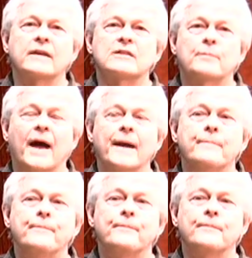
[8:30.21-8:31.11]
is by
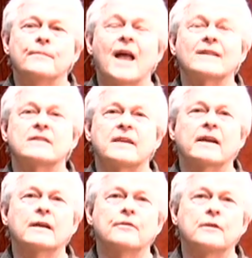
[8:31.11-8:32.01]
not
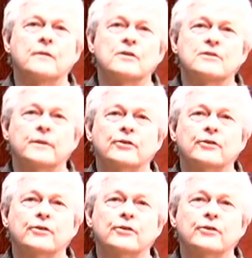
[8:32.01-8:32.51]
settling for the first one.